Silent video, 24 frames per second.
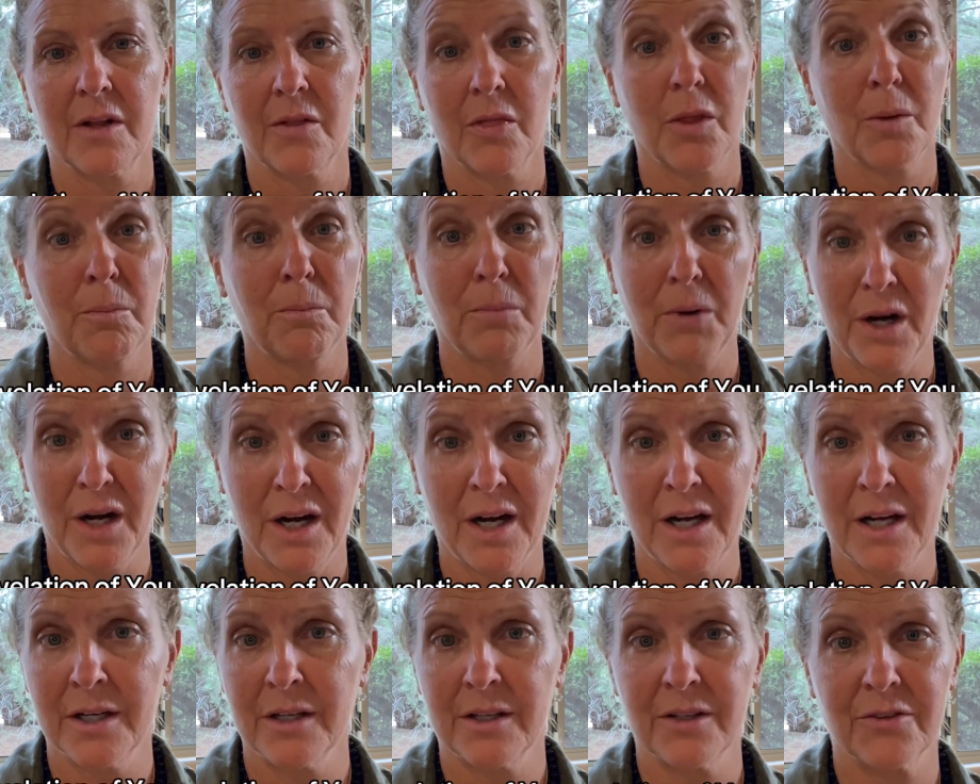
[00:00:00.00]
The
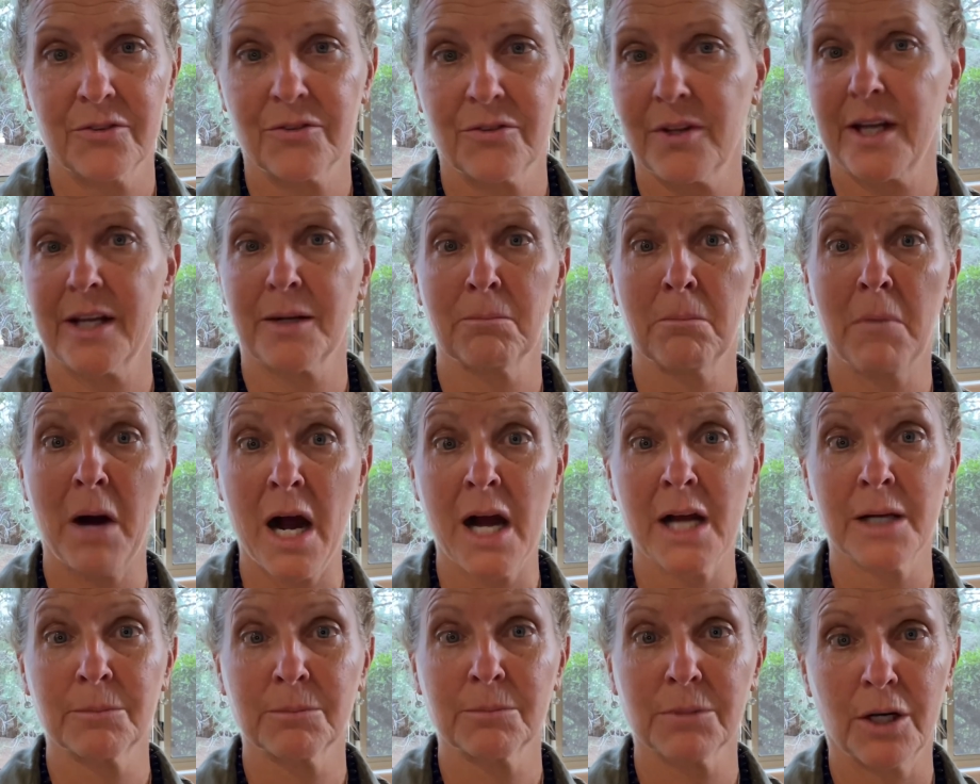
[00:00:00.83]
Bond is like
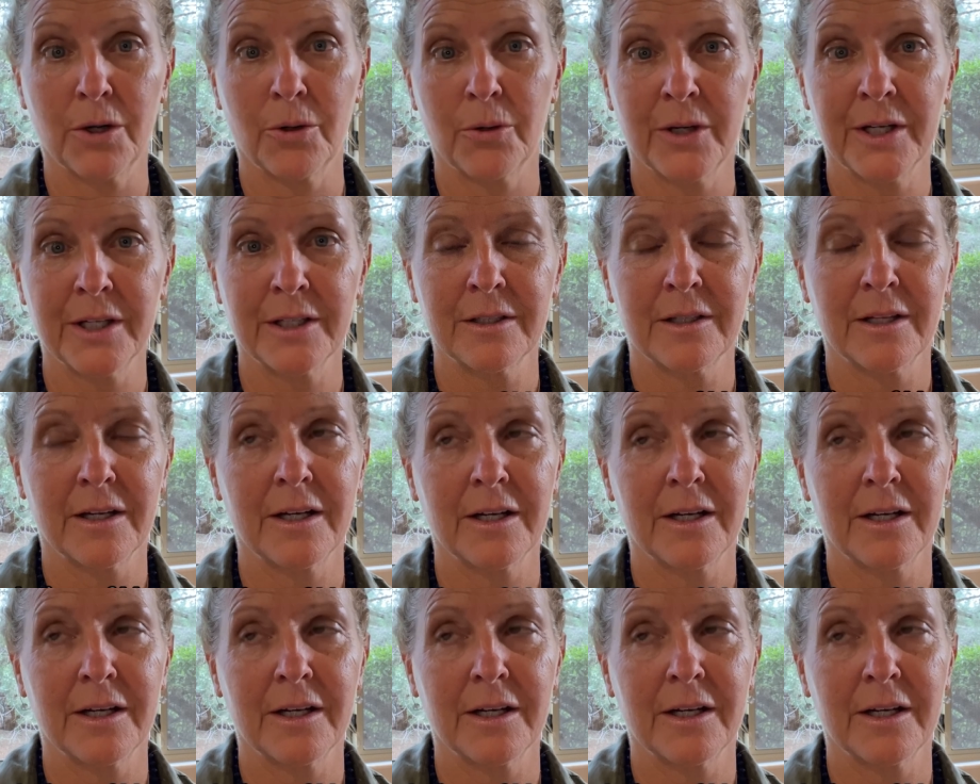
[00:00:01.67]
mind-blowing,